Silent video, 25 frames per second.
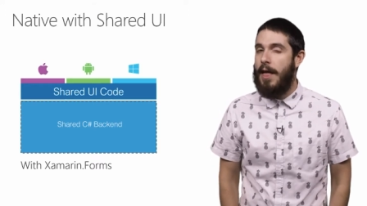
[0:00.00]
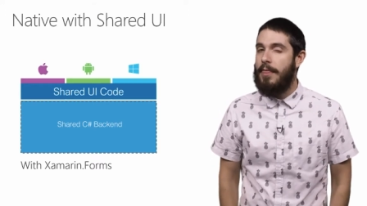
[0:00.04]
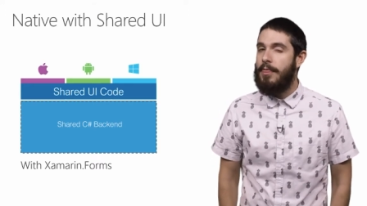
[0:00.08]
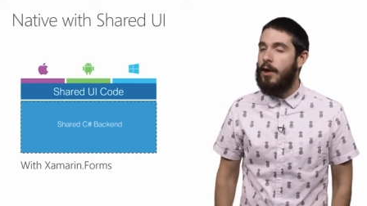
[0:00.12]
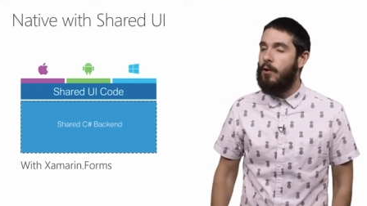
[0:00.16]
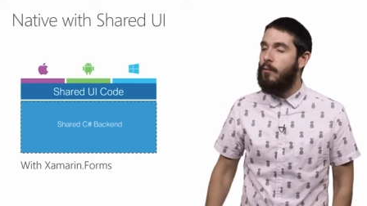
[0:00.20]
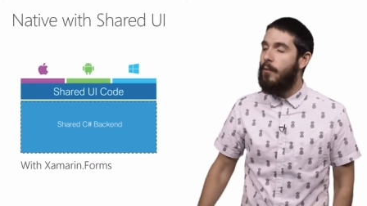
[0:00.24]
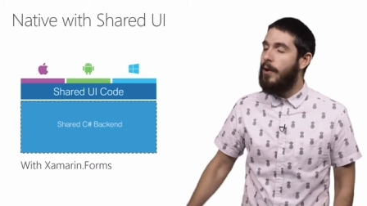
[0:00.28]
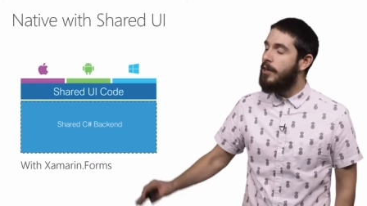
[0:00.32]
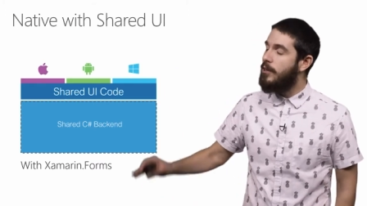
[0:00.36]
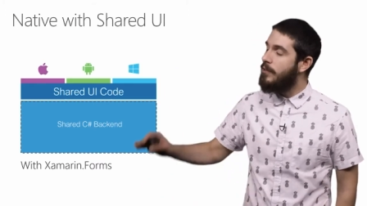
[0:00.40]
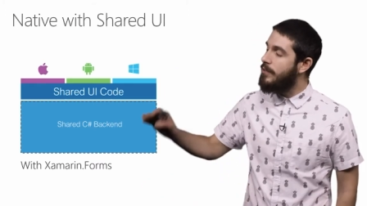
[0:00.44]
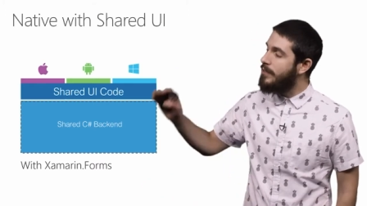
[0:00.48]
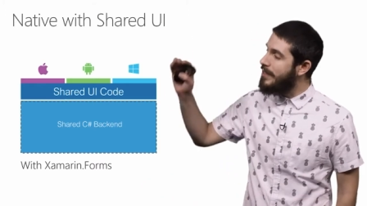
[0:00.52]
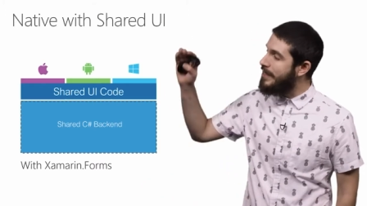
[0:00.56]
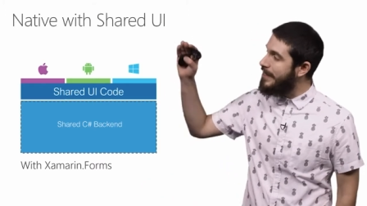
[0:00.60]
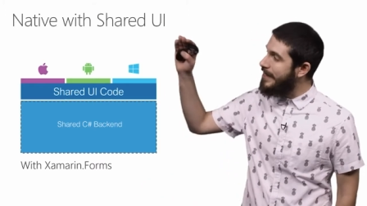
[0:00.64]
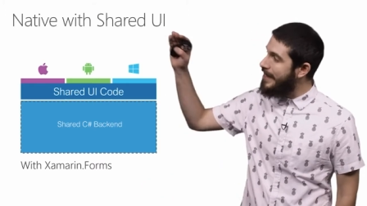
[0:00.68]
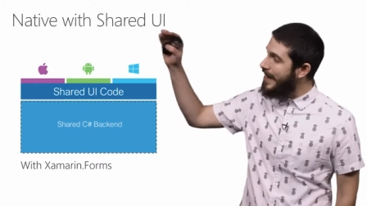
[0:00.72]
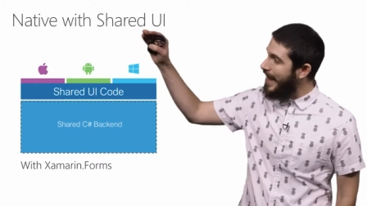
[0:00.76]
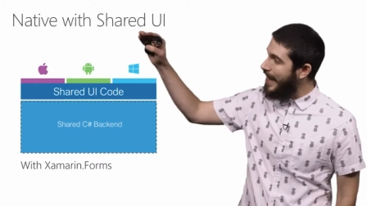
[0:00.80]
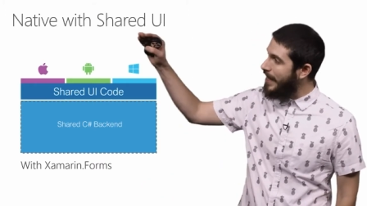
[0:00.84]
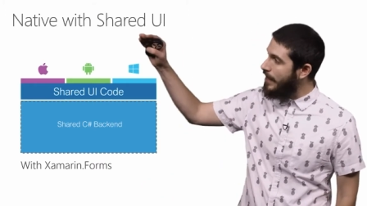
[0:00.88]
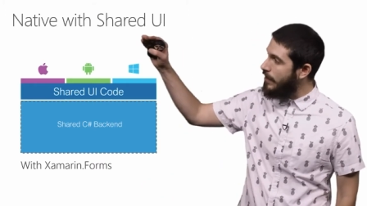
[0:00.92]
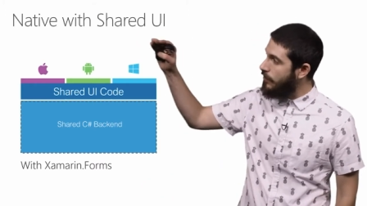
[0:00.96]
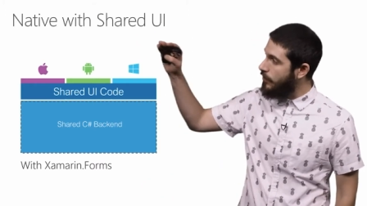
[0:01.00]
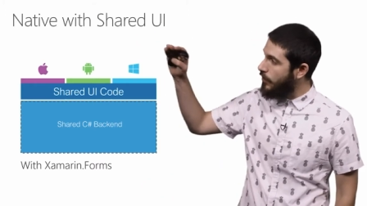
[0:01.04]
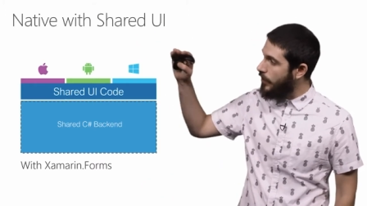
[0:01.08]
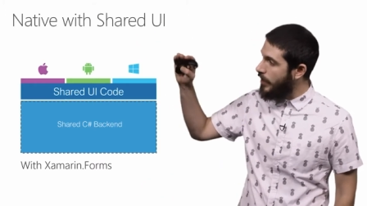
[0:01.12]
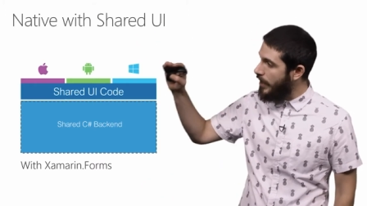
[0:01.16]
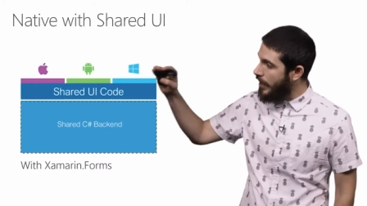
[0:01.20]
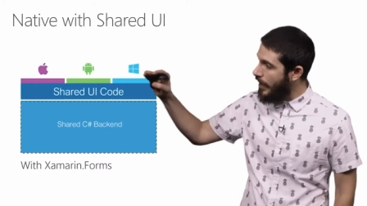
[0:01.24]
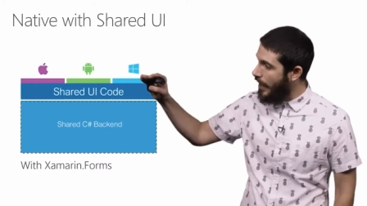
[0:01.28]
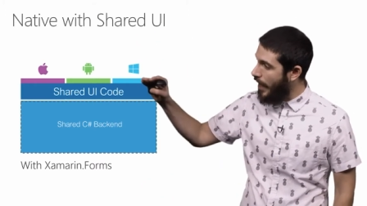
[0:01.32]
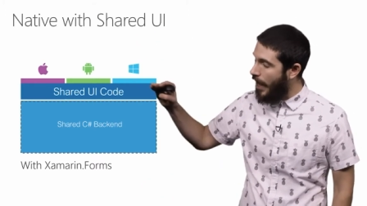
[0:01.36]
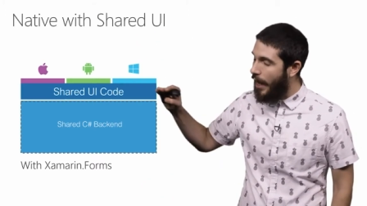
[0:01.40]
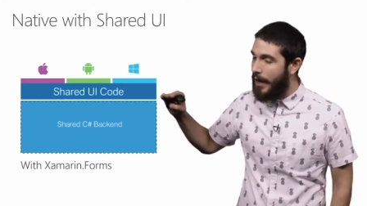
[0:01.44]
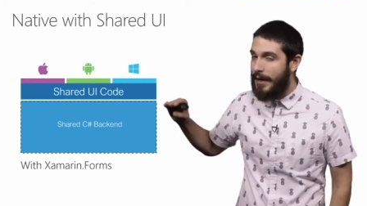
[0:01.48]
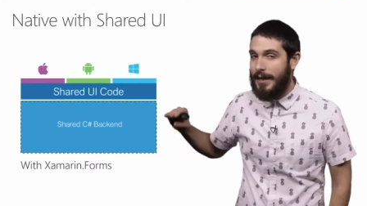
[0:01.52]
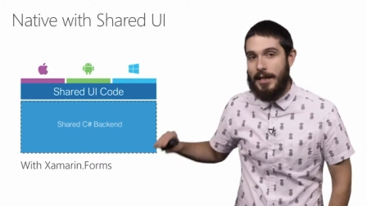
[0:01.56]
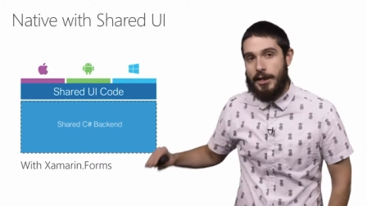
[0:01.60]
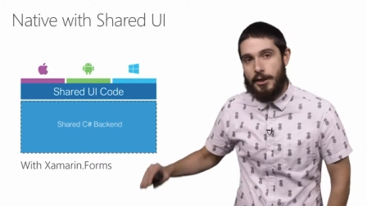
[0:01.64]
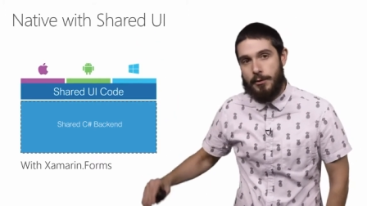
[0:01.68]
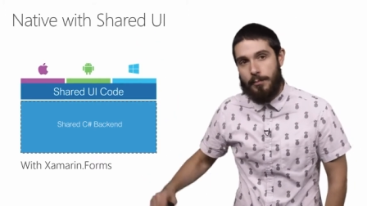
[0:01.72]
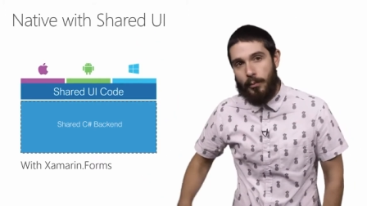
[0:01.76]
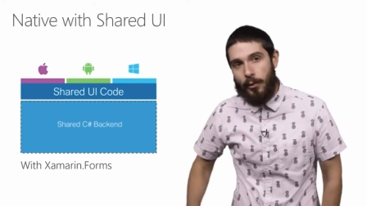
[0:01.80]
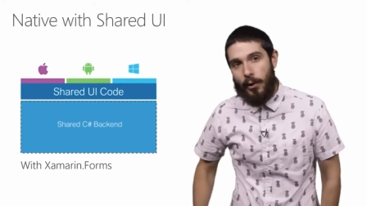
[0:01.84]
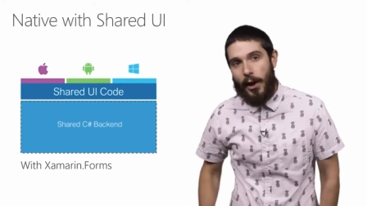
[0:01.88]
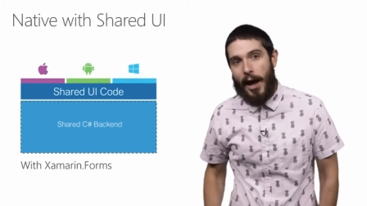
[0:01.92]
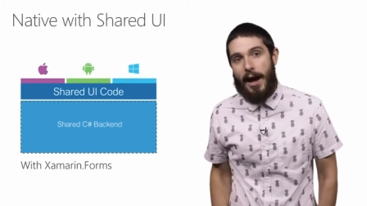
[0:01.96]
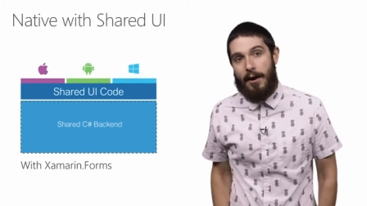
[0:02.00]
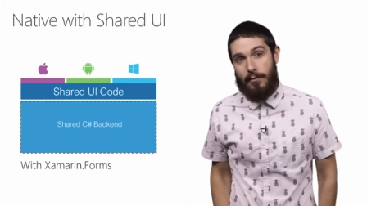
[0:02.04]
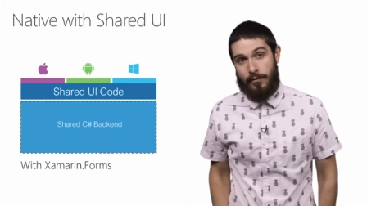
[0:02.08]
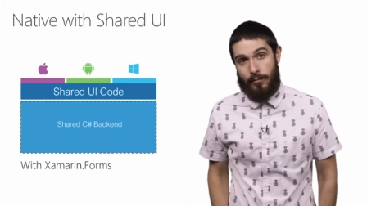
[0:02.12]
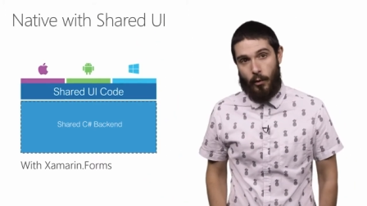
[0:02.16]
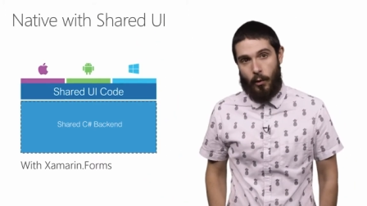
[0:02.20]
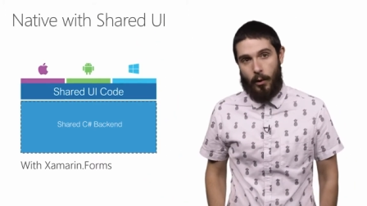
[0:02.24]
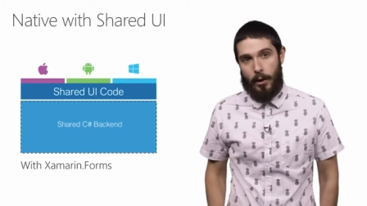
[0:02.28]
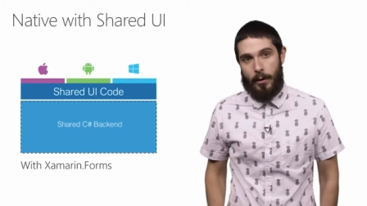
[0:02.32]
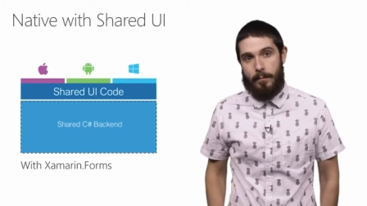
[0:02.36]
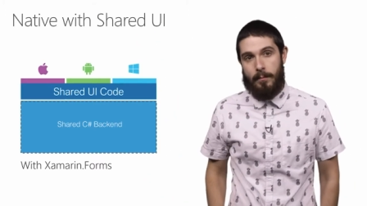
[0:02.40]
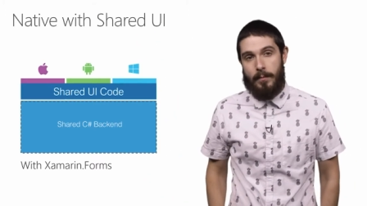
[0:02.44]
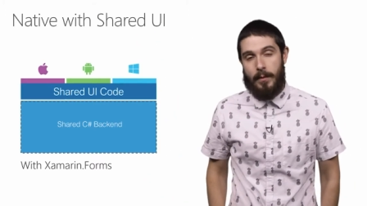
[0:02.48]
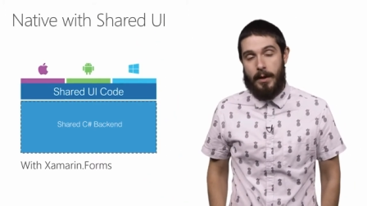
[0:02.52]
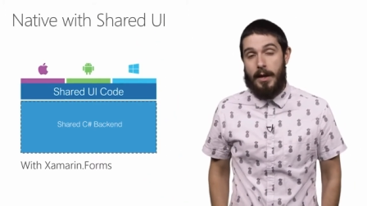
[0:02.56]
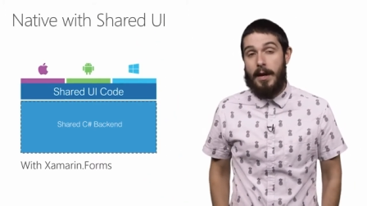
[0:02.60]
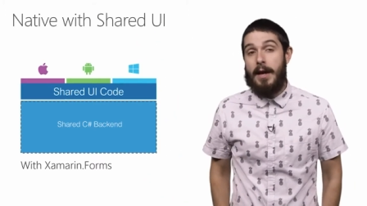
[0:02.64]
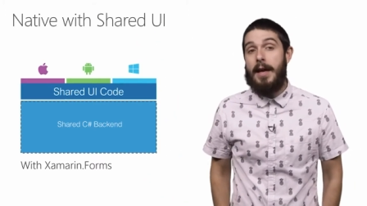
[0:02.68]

that renders natively on each platform,